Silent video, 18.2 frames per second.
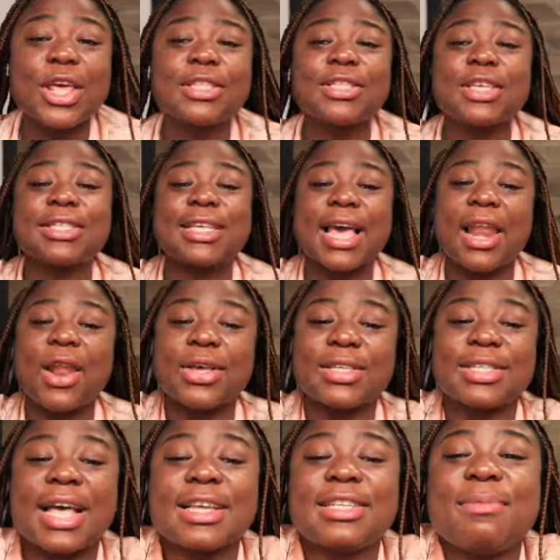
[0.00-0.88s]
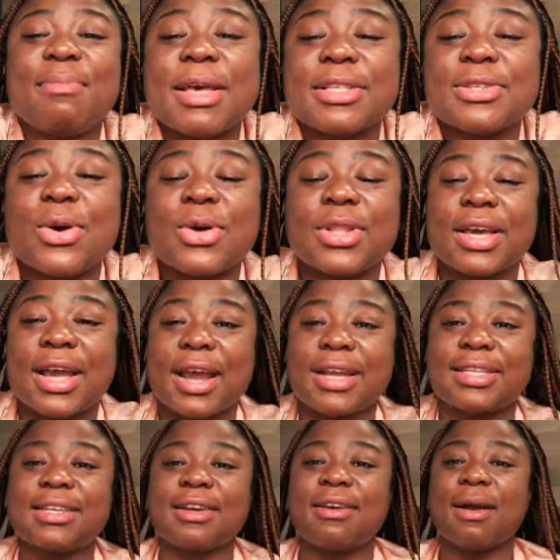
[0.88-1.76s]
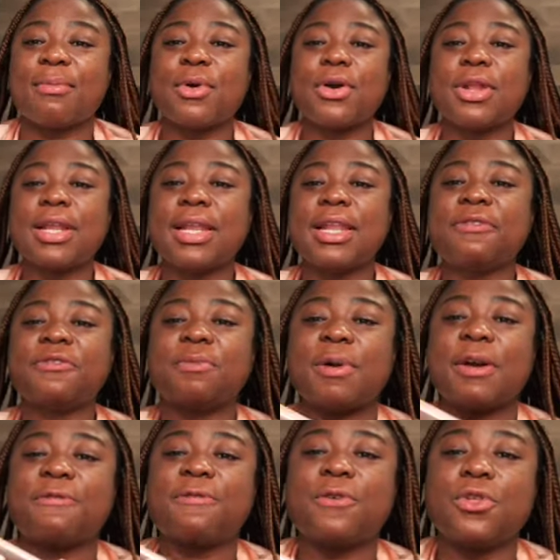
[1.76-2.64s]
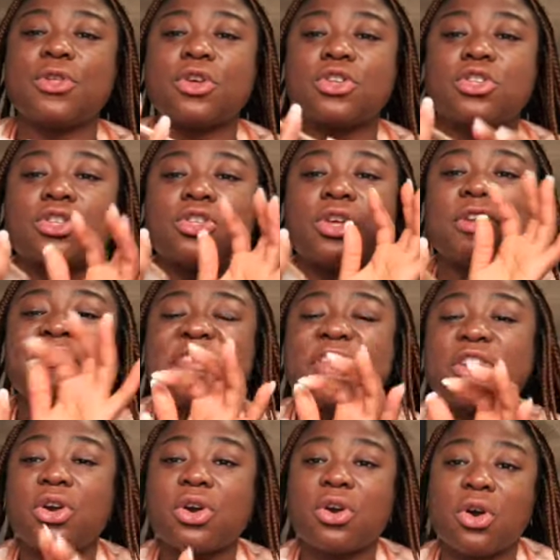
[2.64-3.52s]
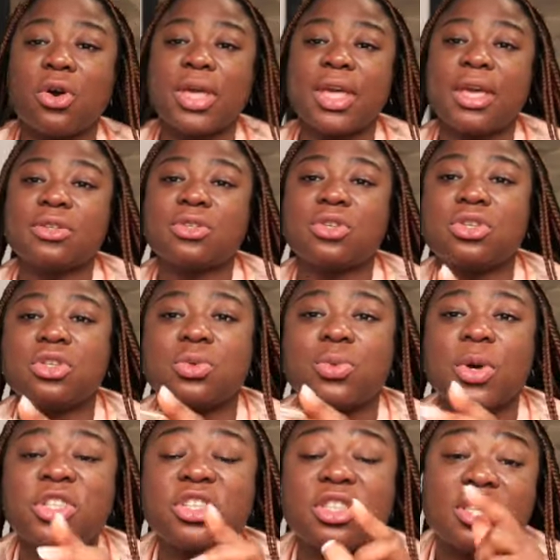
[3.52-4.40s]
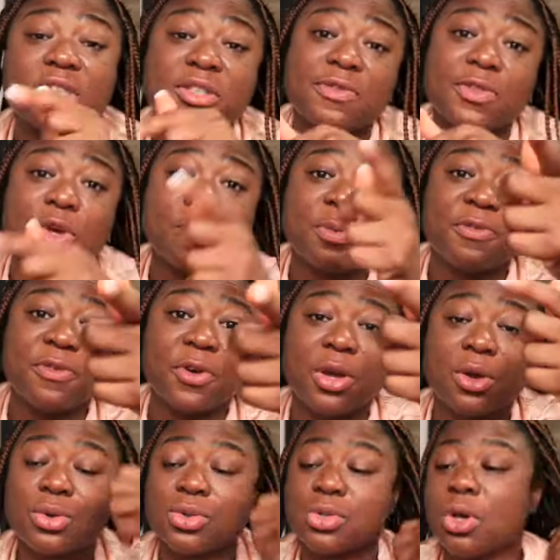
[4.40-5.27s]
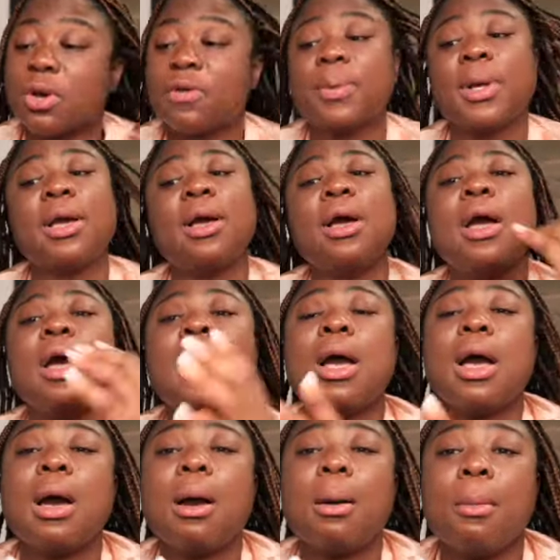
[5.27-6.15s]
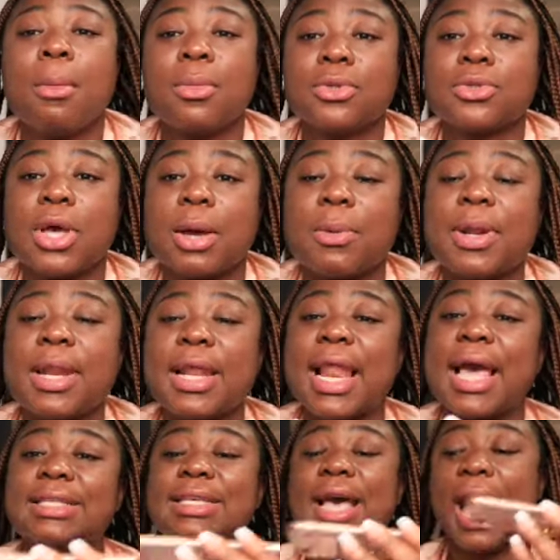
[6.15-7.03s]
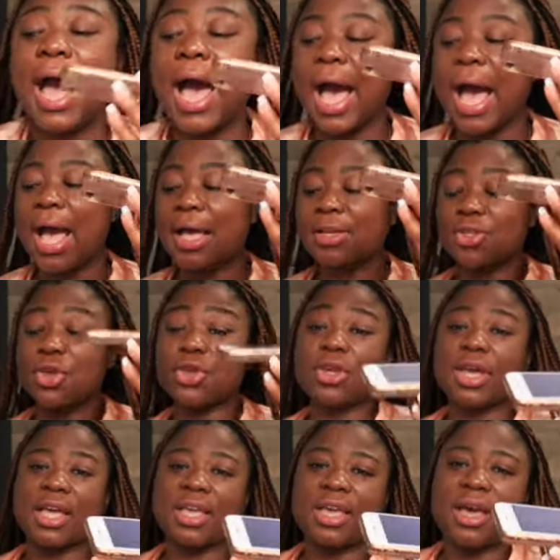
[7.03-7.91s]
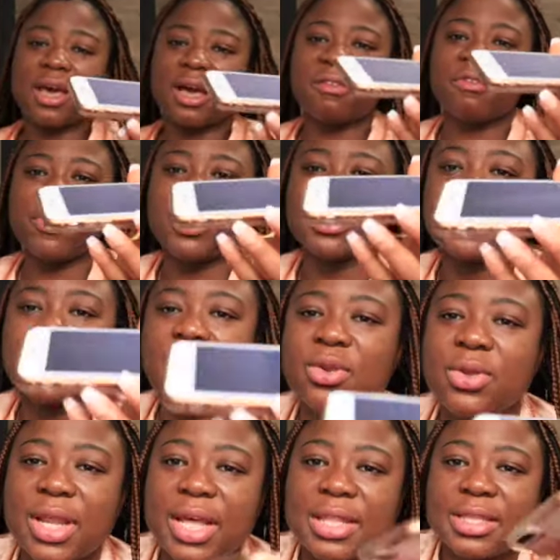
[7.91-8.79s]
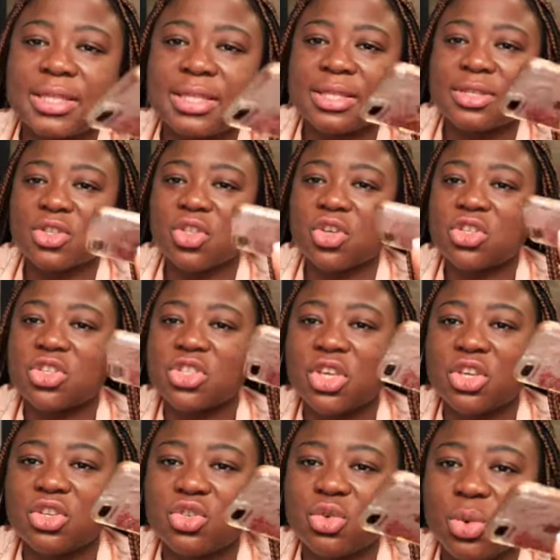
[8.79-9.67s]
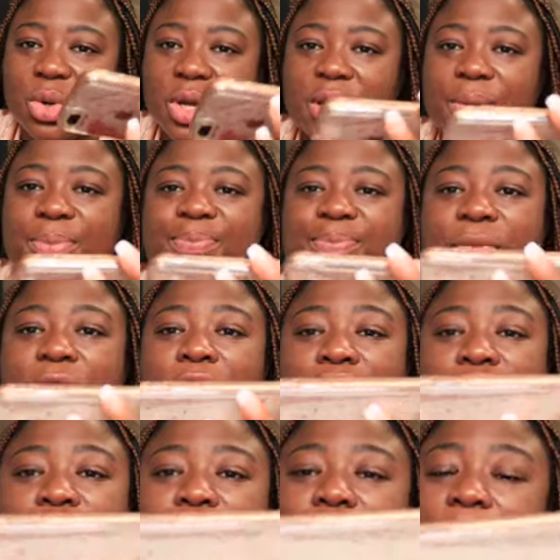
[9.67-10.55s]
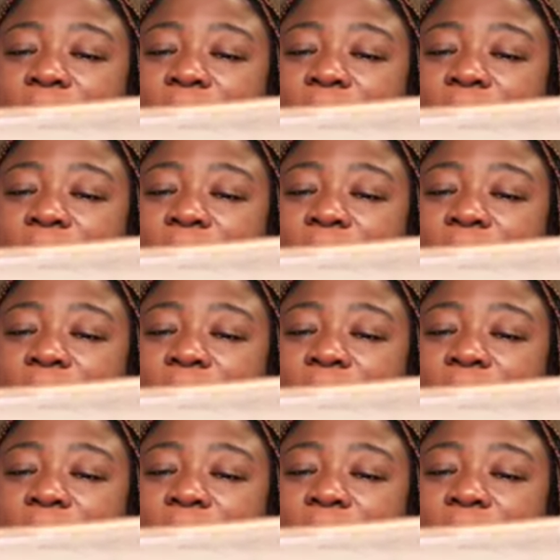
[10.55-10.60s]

need to tell us that she met all the criteria. I'm going to lift my phone because she's on a video call here, so she's watching this video before it goes off. So I want to let her, so you can hear her voice and know that this is not a joke. So